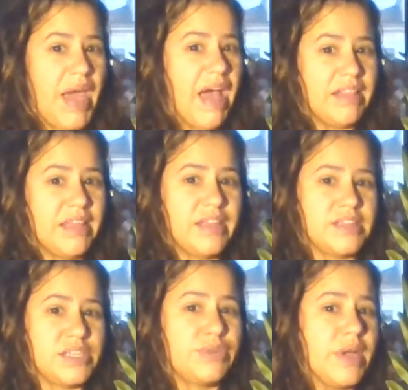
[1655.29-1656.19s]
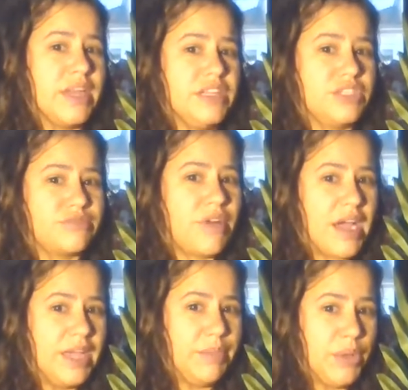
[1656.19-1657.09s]
palette is already
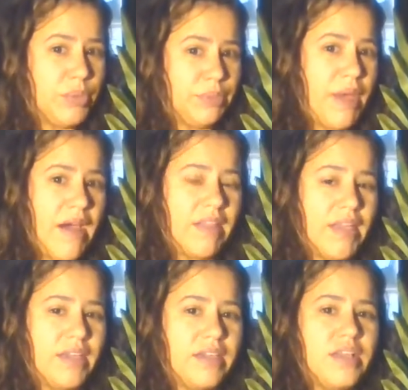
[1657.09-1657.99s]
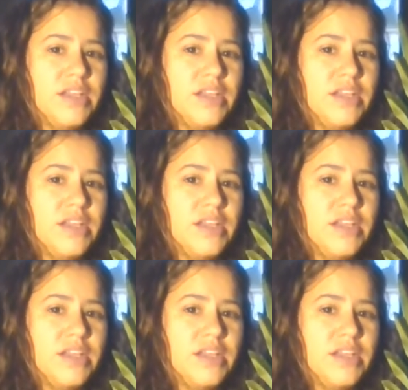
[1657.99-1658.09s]
dry, my wood palette,